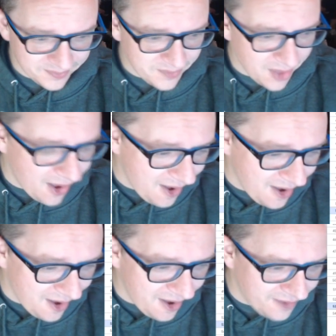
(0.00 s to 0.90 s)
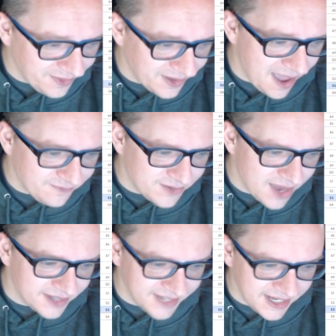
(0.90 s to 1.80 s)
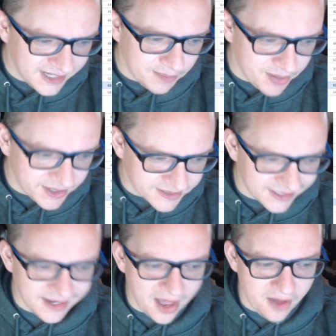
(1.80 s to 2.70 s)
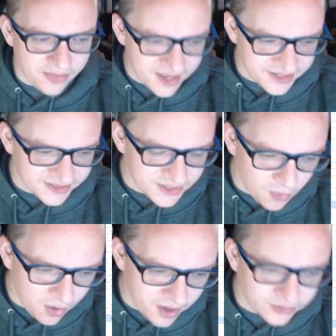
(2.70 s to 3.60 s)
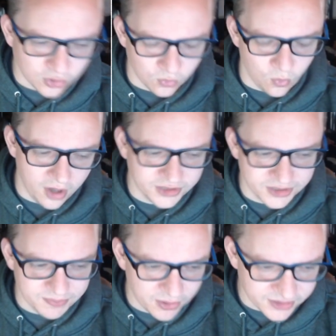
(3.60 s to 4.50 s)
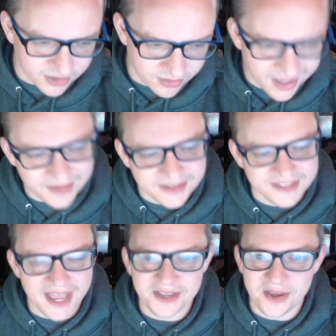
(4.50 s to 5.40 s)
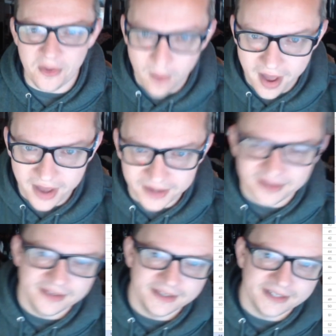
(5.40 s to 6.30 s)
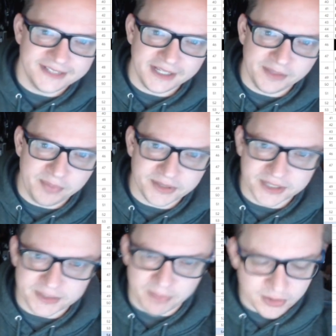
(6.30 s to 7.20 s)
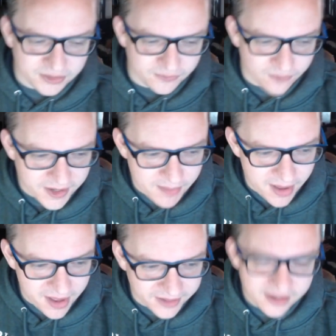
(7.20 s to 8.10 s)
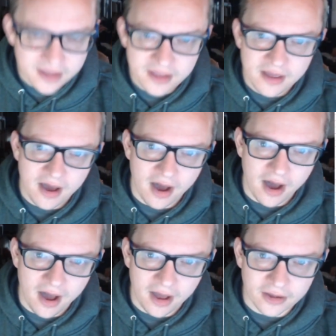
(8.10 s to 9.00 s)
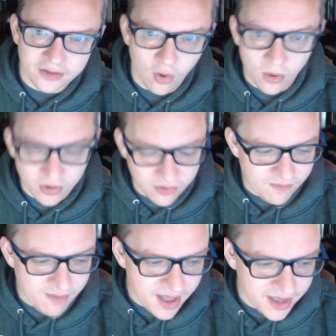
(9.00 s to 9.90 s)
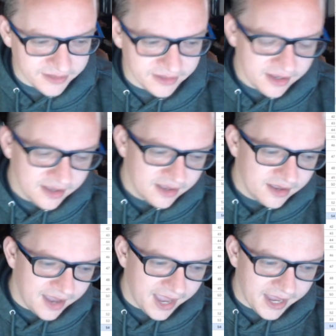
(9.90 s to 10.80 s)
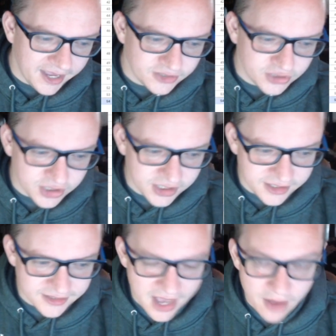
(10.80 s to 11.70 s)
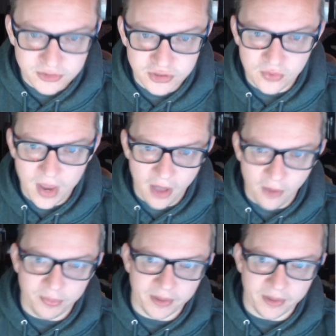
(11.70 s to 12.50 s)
Then F9, Dana Lipinski. Now, this is one. There's like, why is this person here? I have to tell you why. Dana Lipinski is a personal friend of mine, coworker of mine, and she is out to help